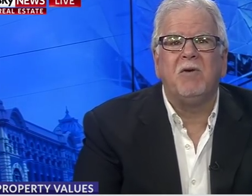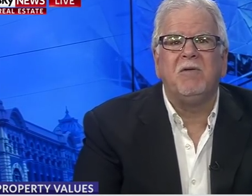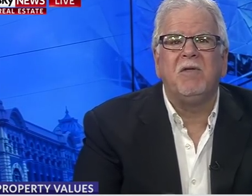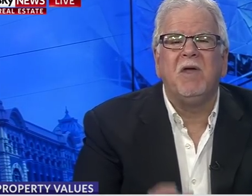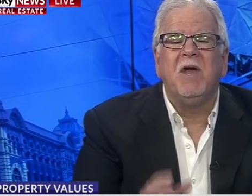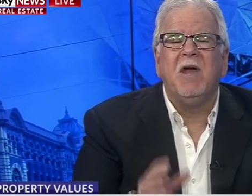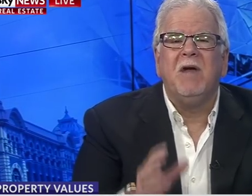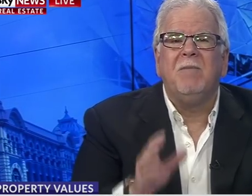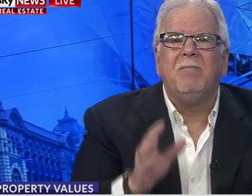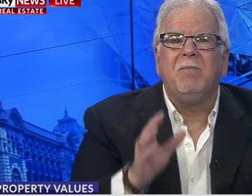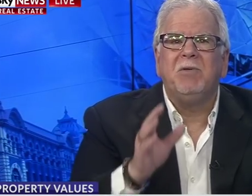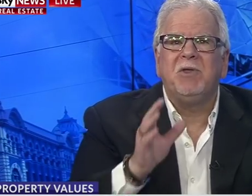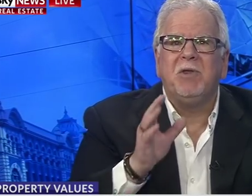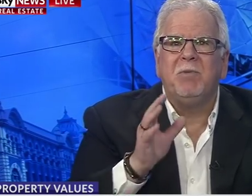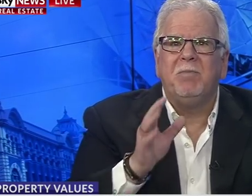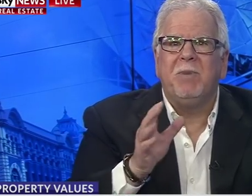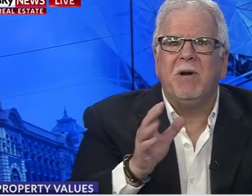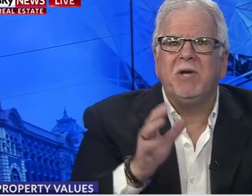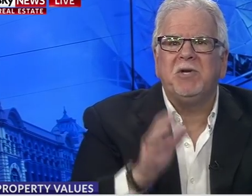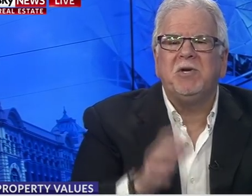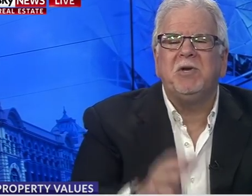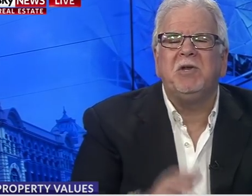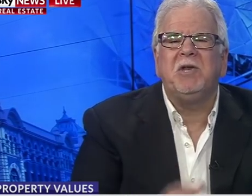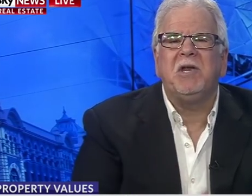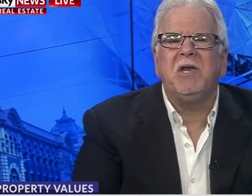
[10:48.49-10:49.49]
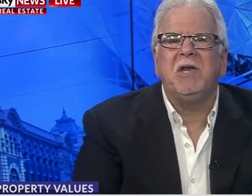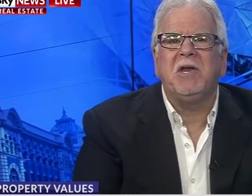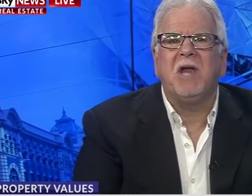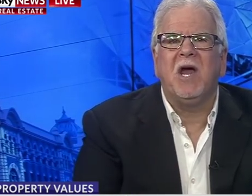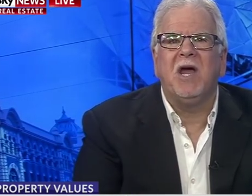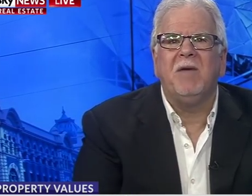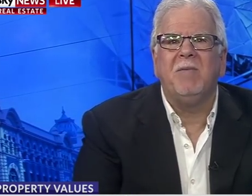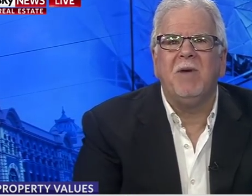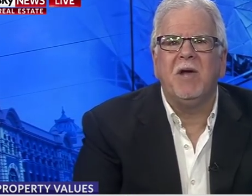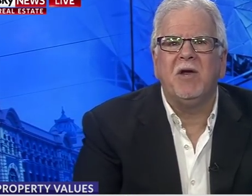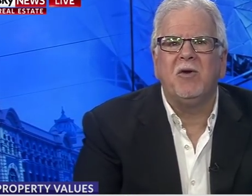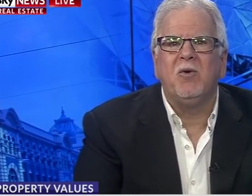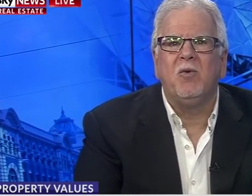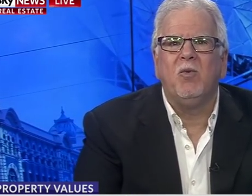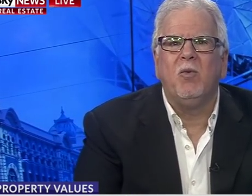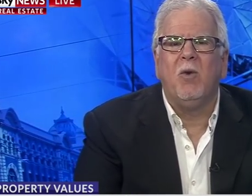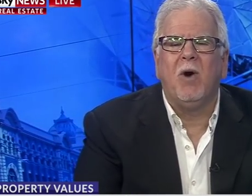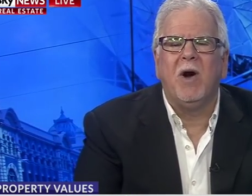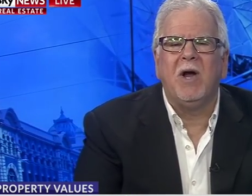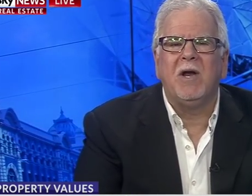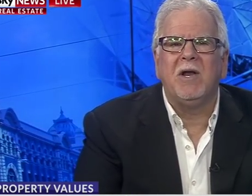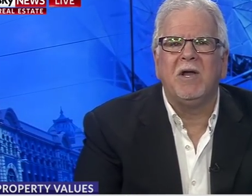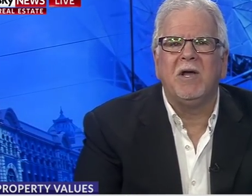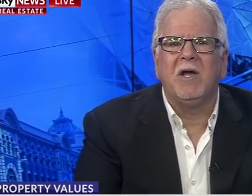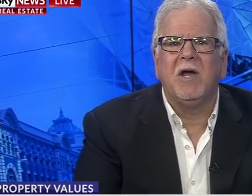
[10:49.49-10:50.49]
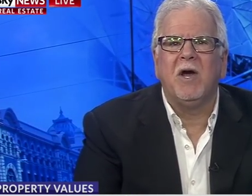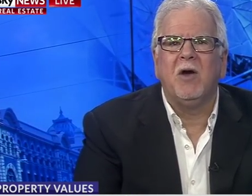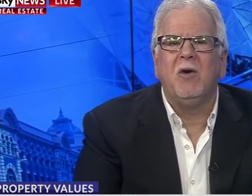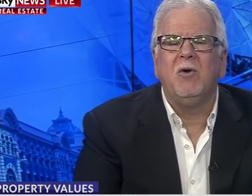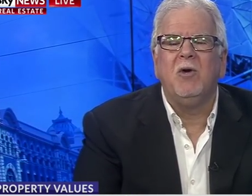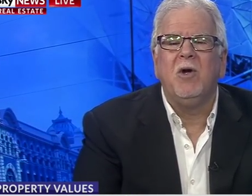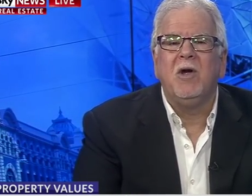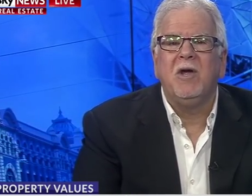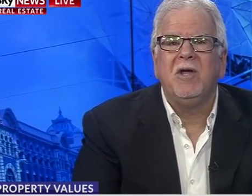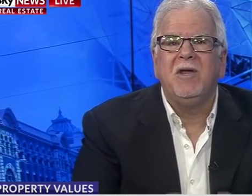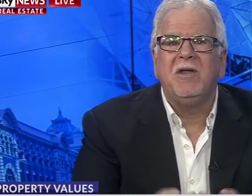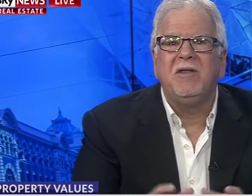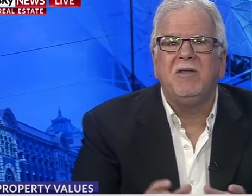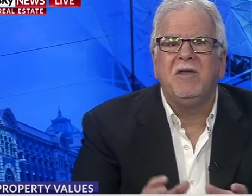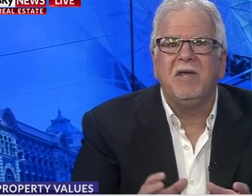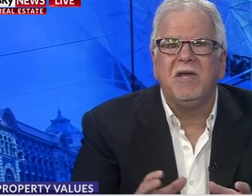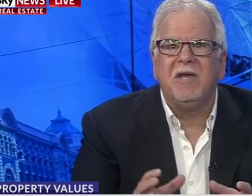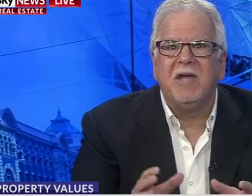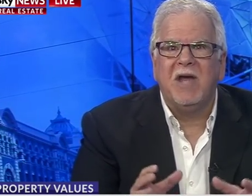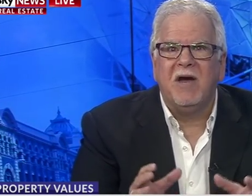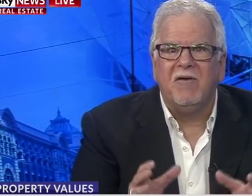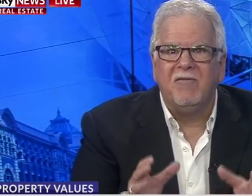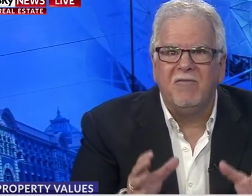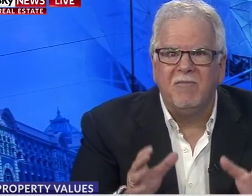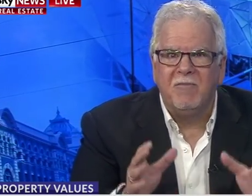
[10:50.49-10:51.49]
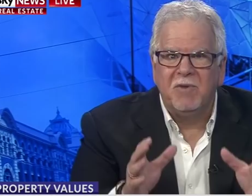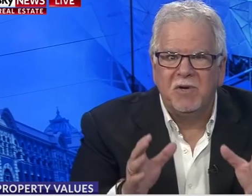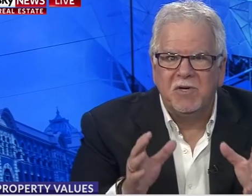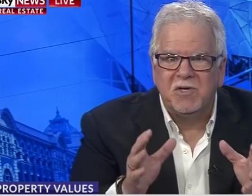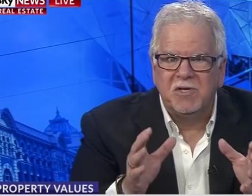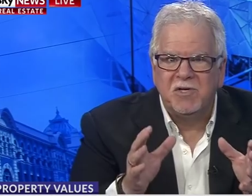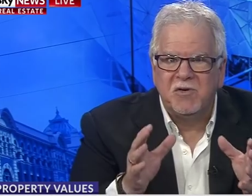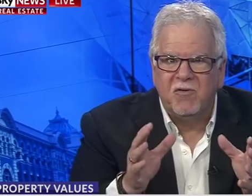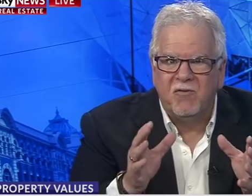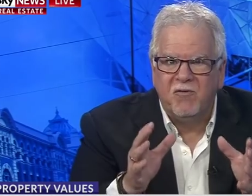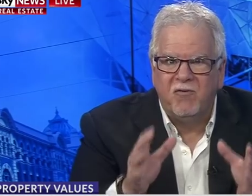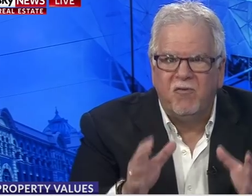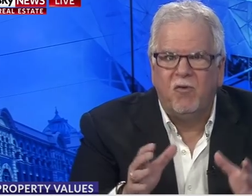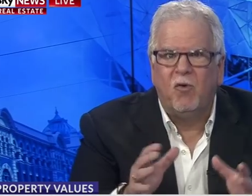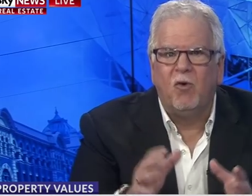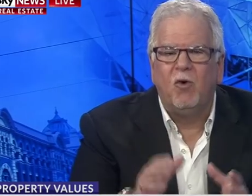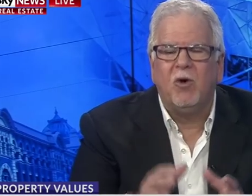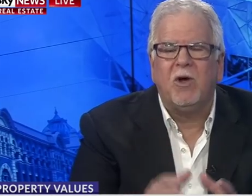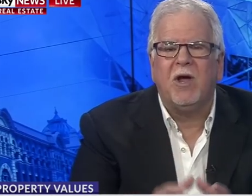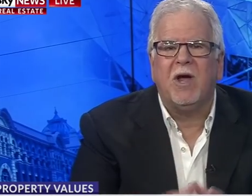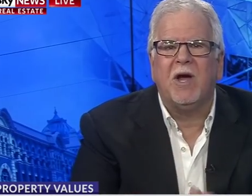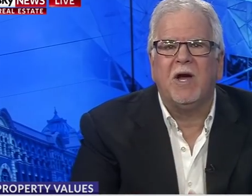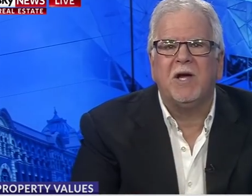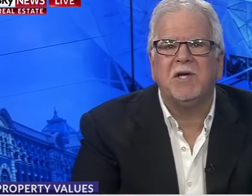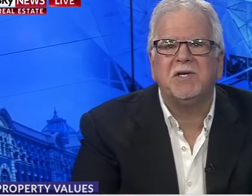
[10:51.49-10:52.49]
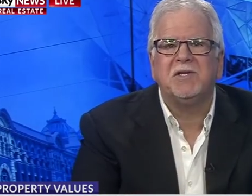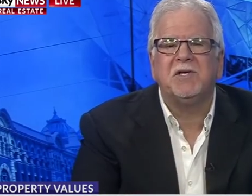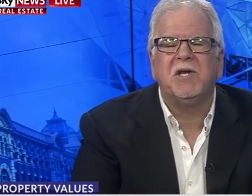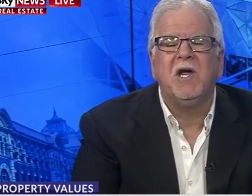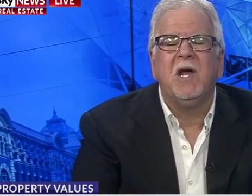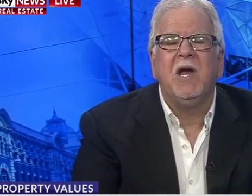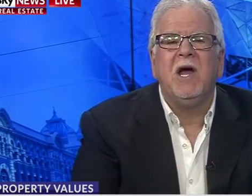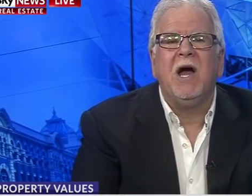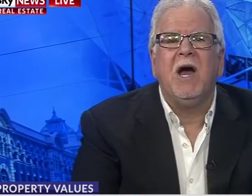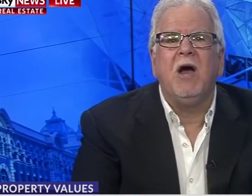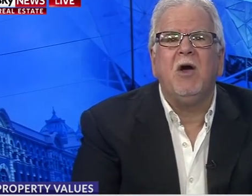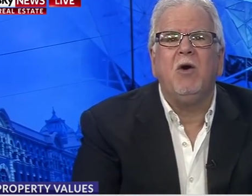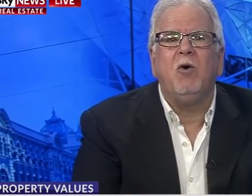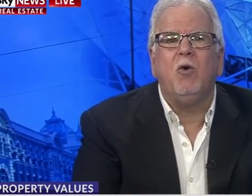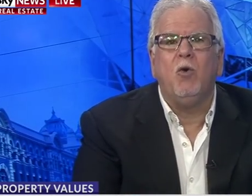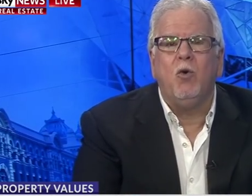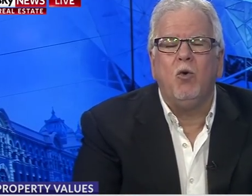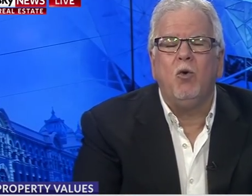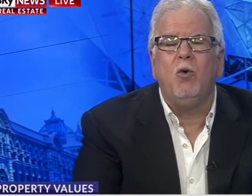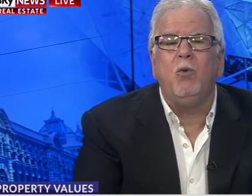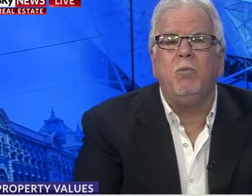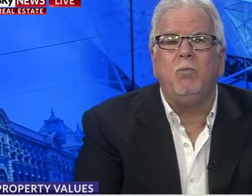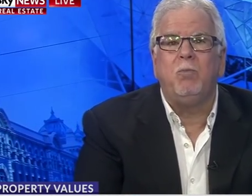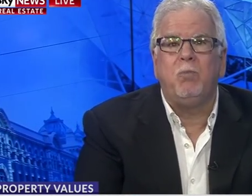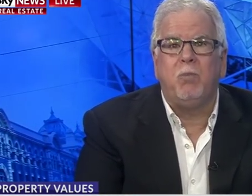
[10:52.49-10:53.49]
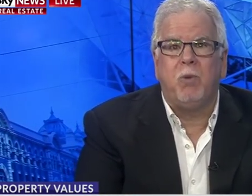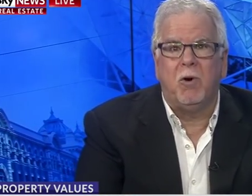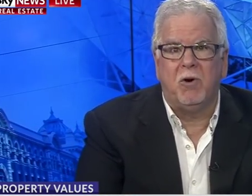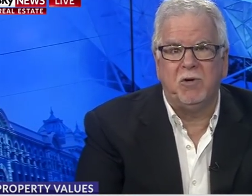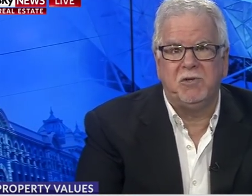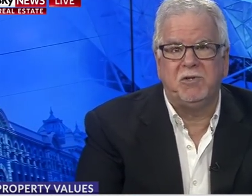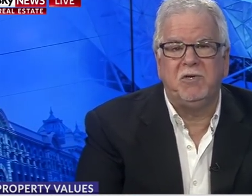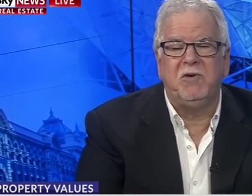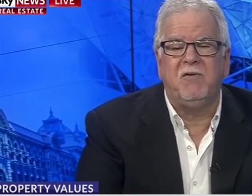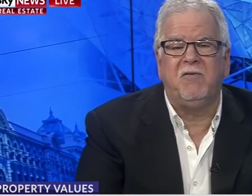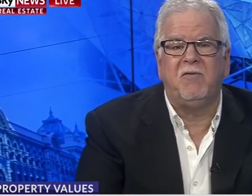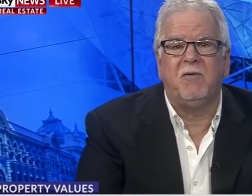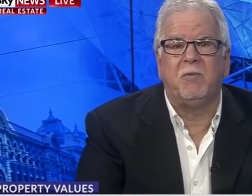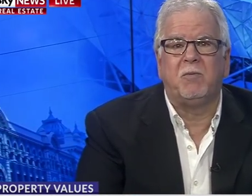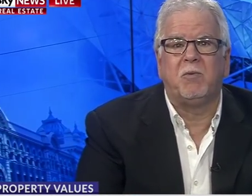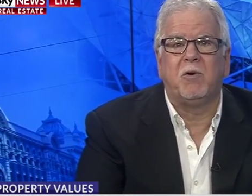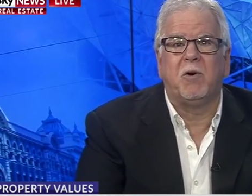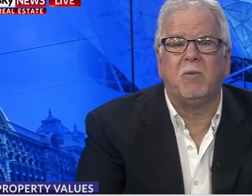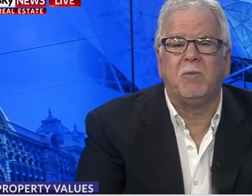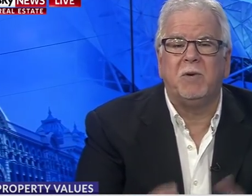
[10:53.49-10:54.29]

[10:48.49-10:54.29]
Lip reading: But the budget that came out a while ago, the government's forecasts are all positive for property.